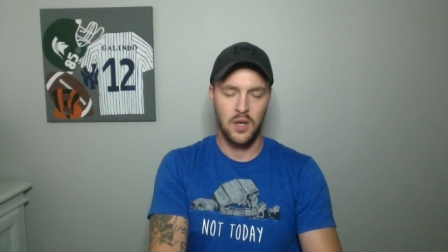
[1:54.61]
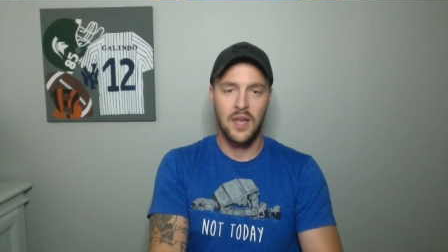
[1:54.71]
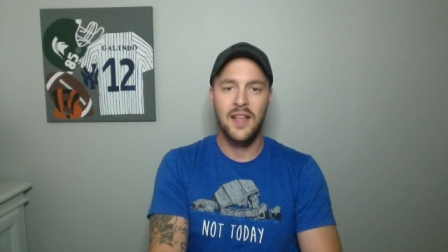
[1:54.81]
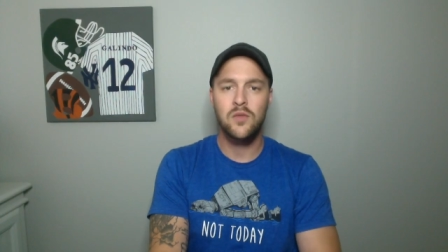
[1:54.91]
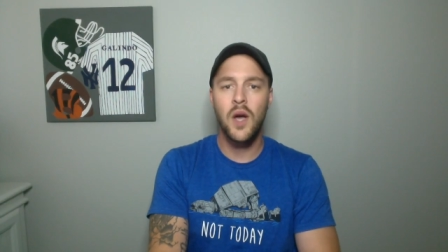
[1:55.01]

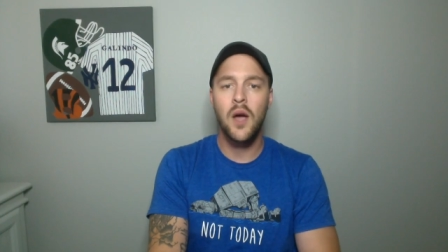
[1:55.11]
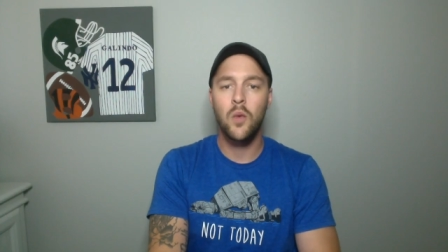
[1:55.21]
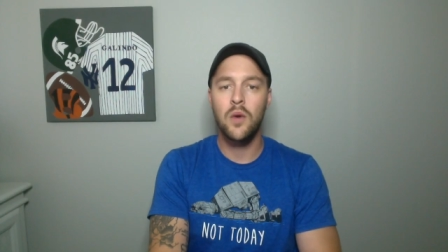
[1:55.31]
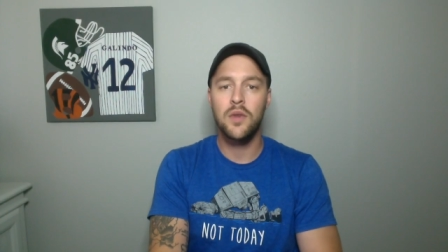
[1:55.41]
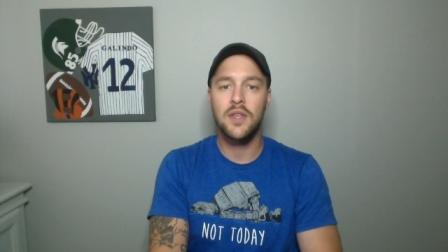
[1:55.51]
That's why I
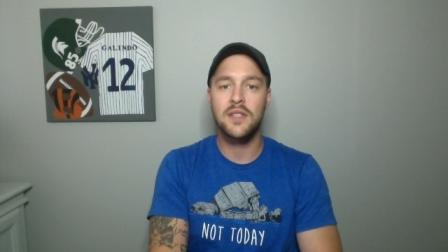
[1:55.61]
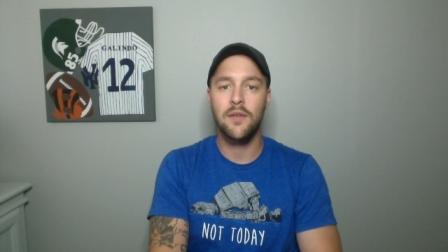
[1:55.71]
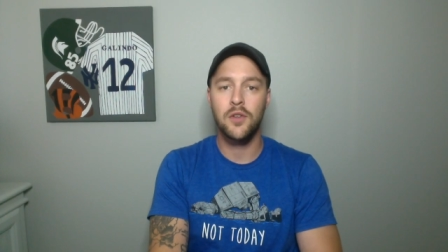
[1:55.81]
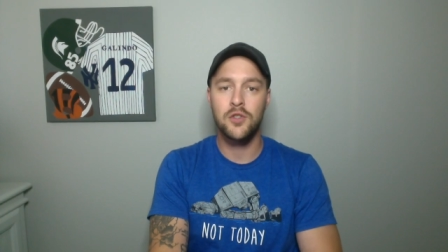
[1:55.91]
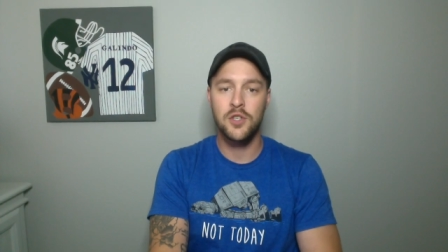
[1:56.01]
went with these
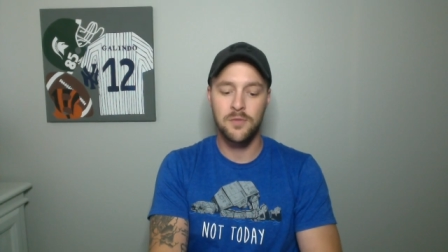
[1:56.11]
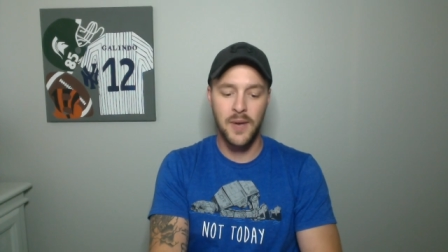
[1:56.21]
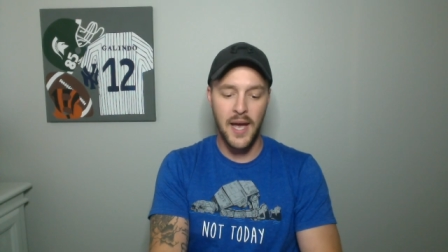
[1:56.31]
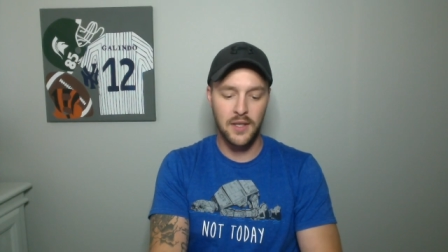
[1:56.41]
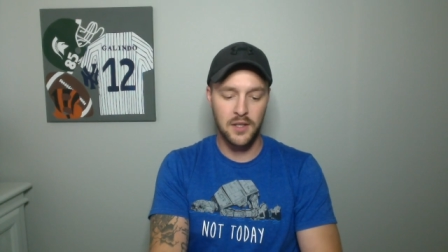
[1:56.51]
Evolutions
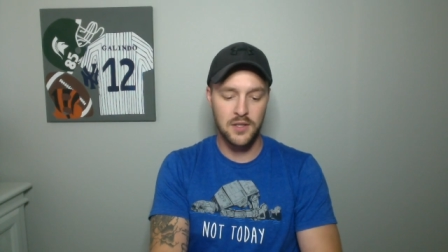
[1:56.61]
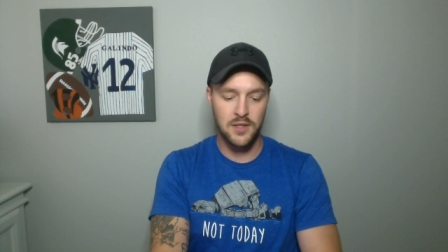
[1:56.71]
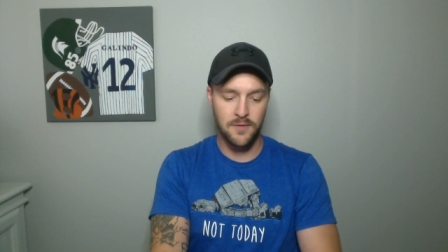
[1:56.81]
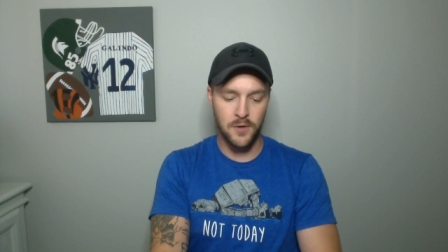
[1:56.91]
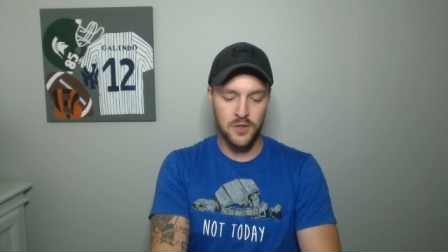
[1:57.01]
pack, because
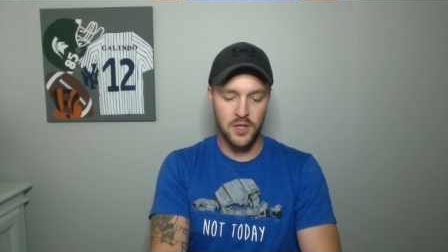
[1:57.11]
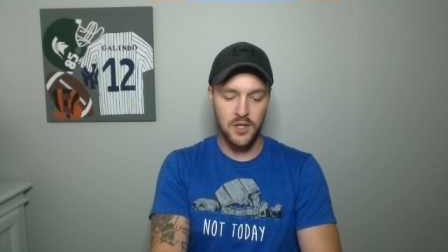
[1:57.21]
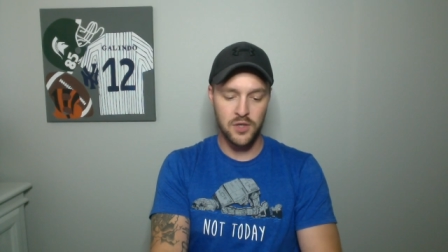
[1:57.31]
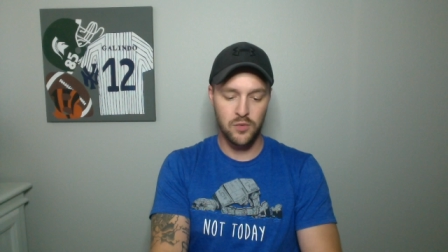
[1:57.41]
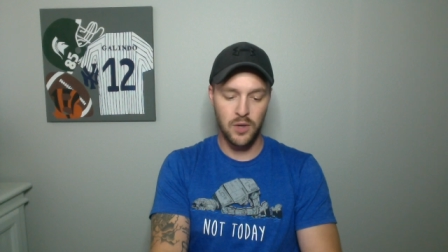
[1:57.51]
the first
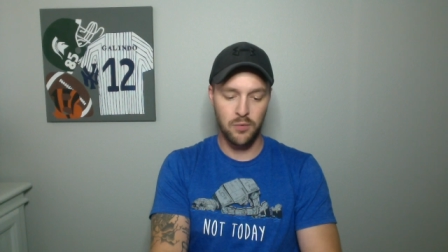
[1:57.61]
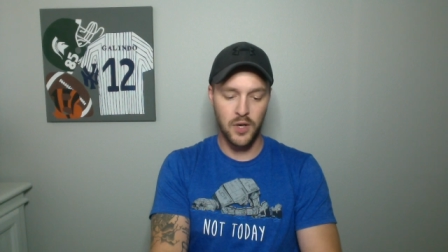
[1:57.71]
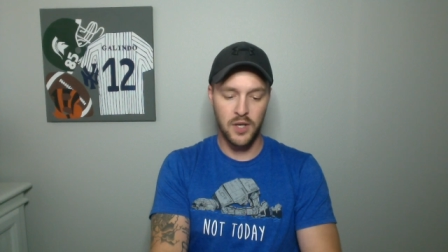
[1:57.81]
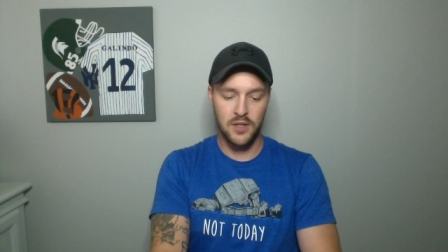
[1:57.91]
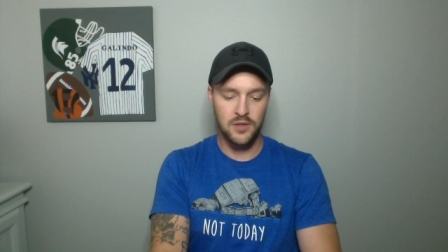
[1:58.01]
edition
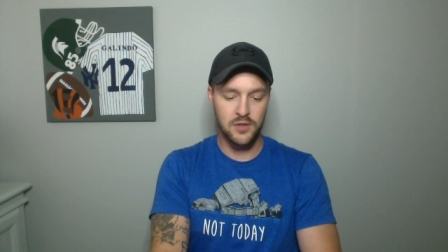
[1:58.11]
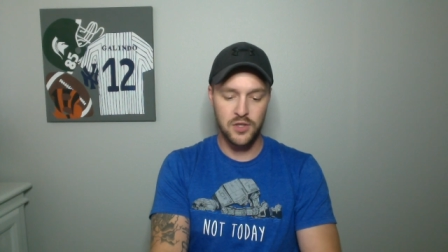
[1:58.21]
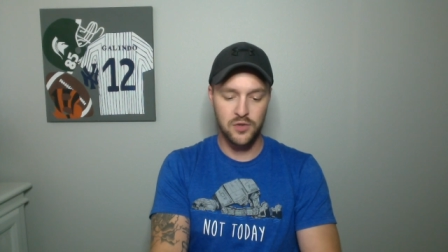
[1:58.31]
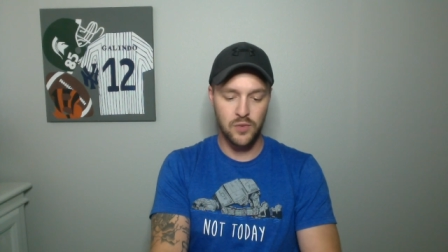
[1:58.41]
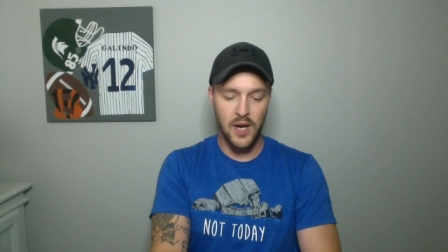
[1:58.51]
reprint is
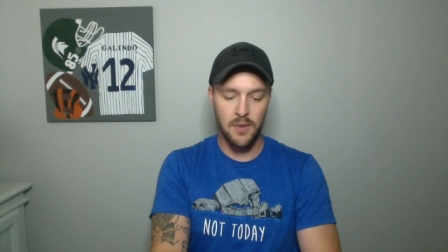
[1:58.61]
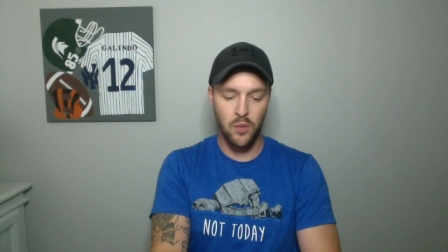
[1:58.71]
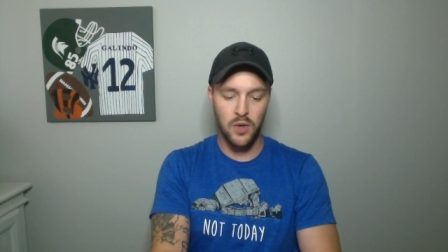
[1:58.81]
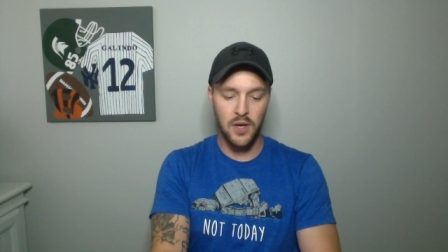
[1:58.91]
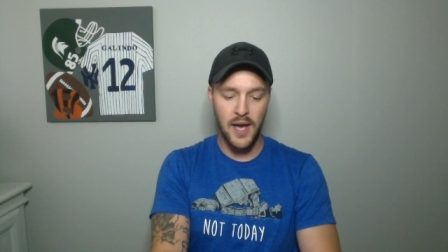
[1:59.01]
just right in my
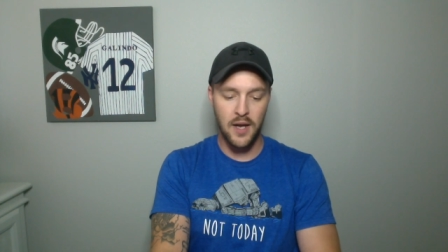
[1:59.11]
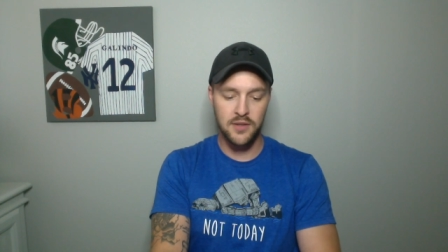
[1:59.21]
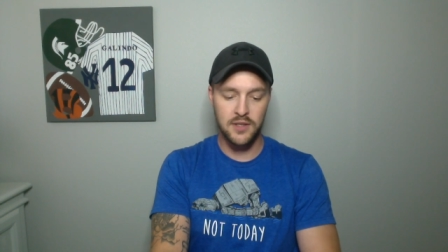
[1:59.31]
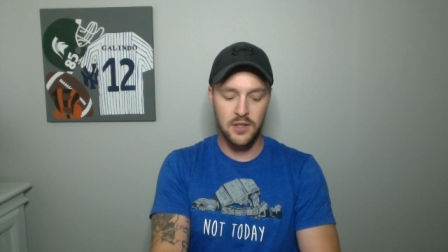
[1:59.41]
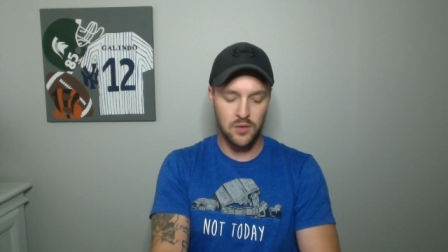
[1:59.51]

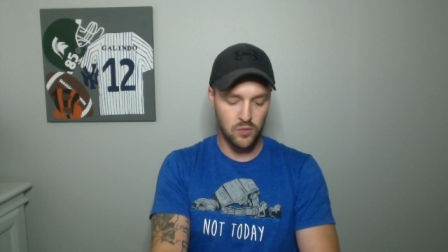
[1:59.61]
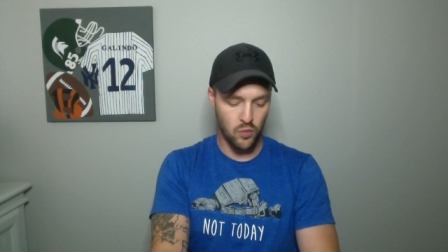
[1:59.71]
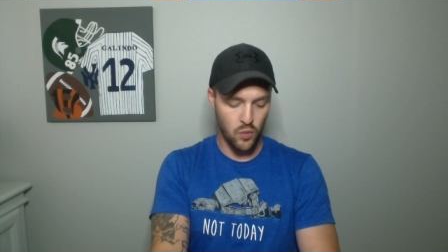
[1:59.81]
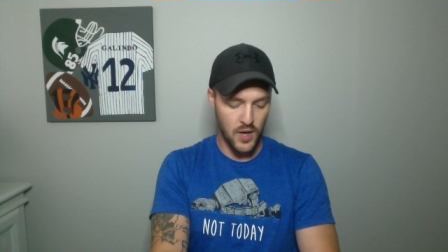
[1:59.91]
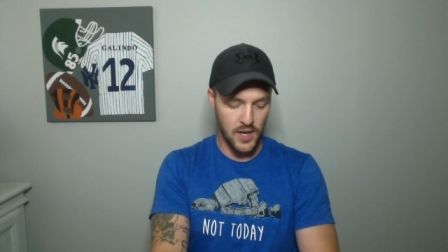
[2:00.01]
wheelhouse and
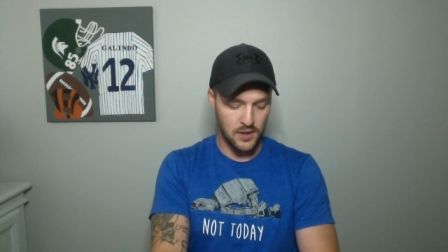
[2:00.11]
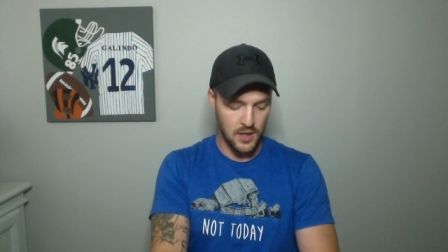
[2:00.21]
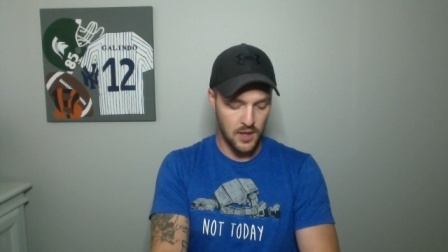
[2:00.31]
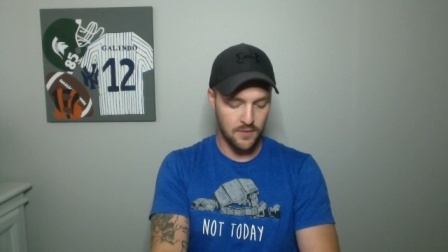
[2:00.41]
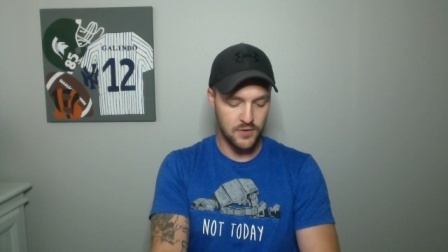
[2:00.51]
what I love.